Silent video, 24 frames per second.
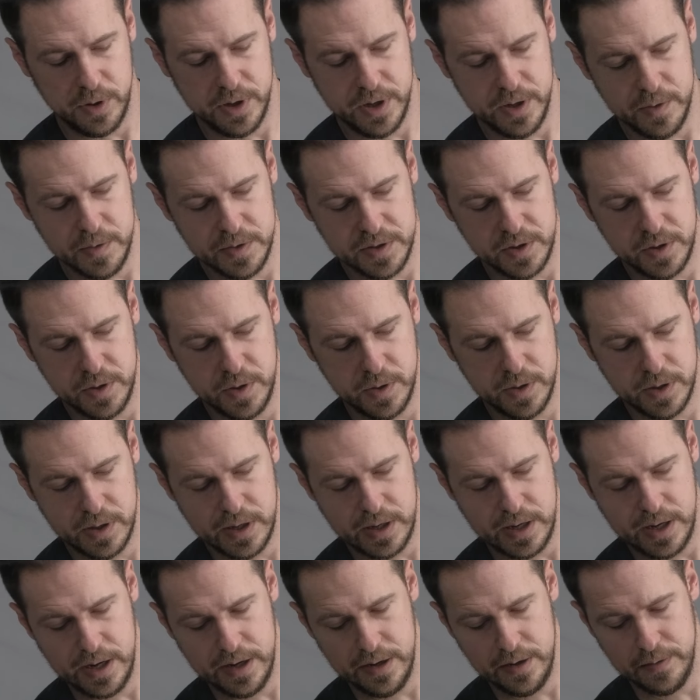you, so you can
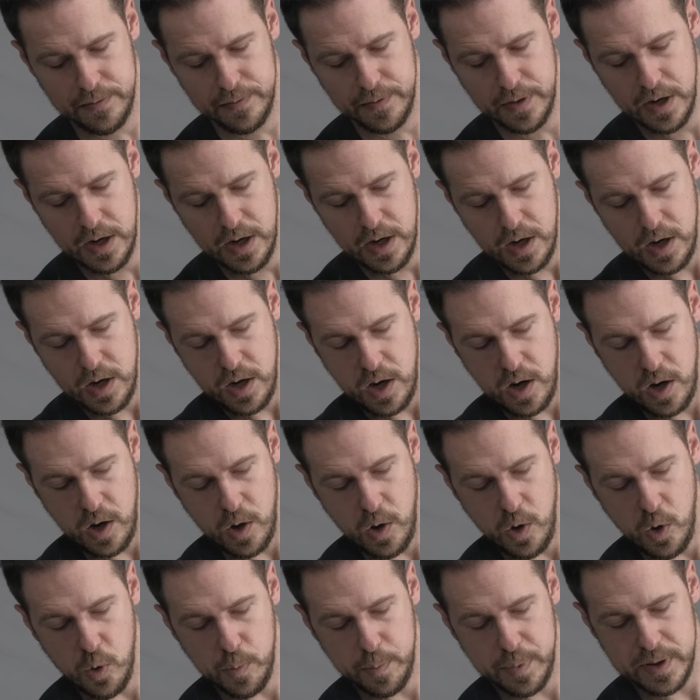kind of
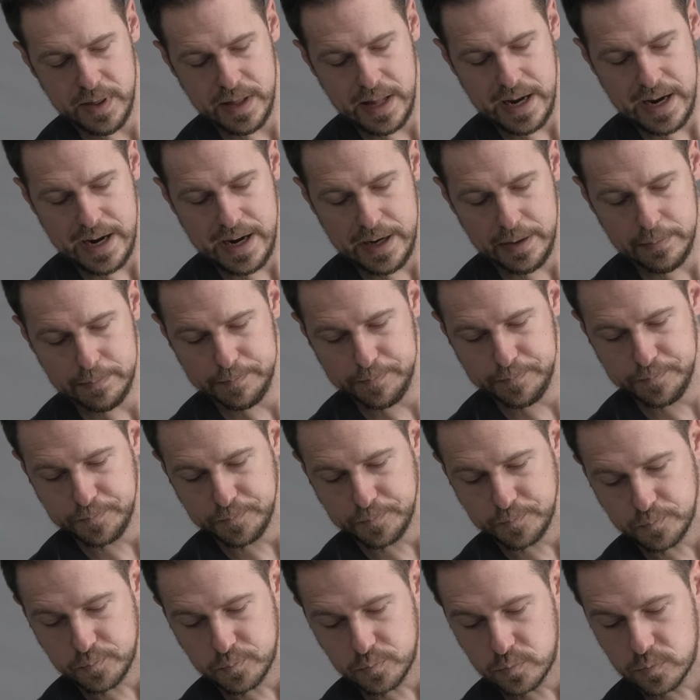open
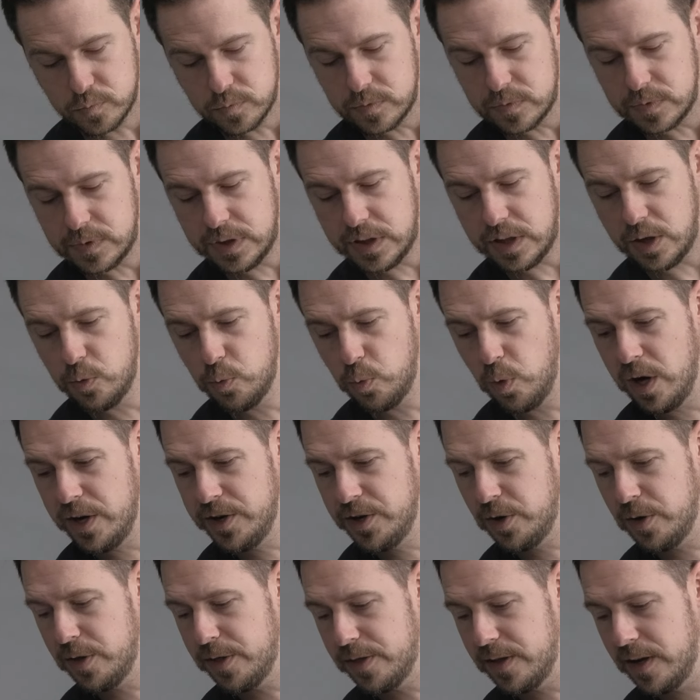that, run
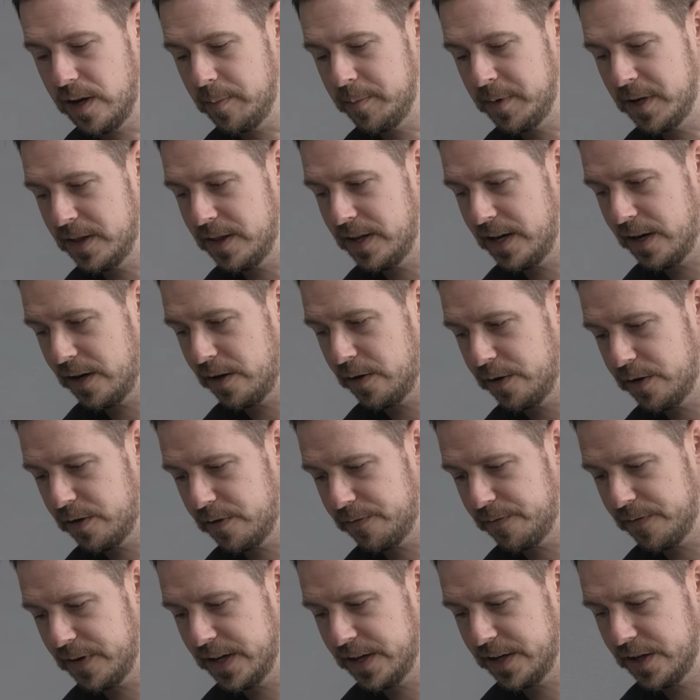your thumb in there, your
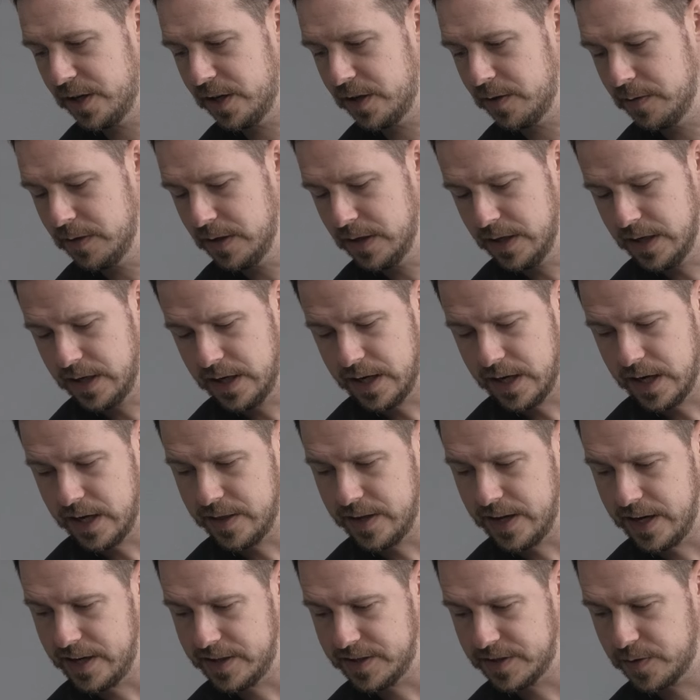finger,
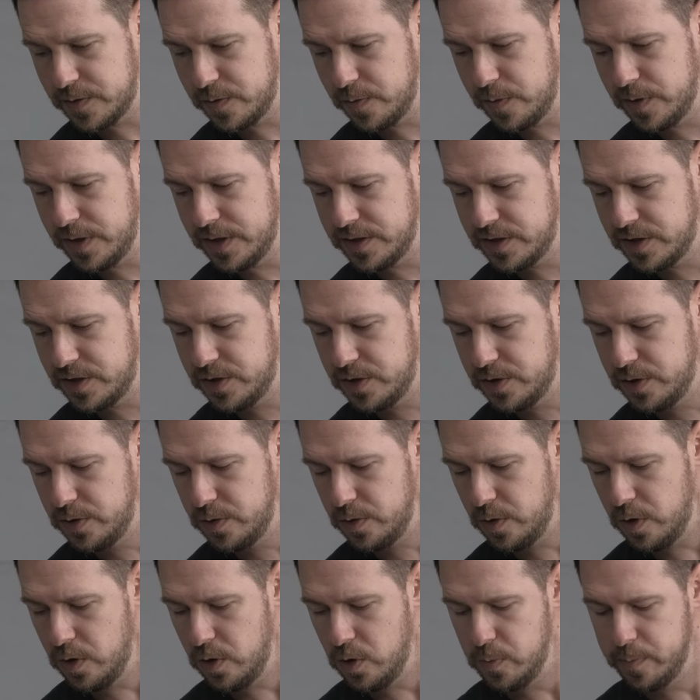and then it's going
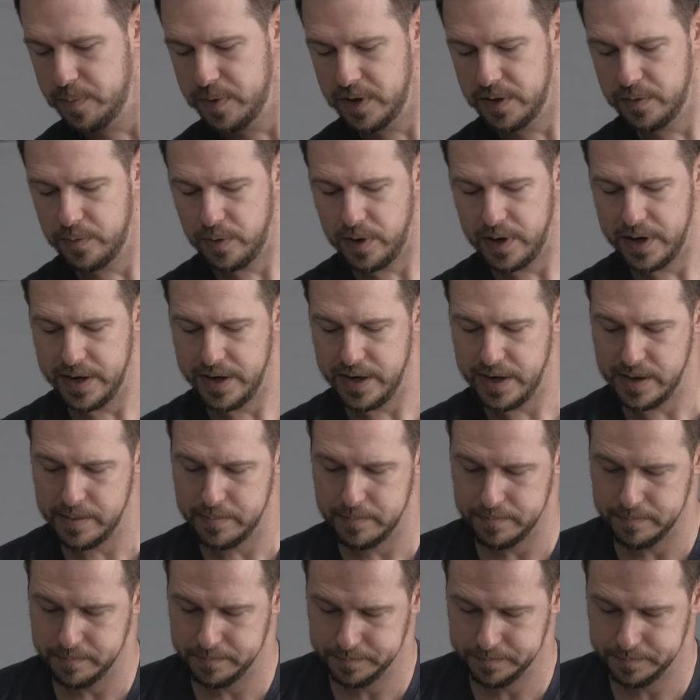to open right up.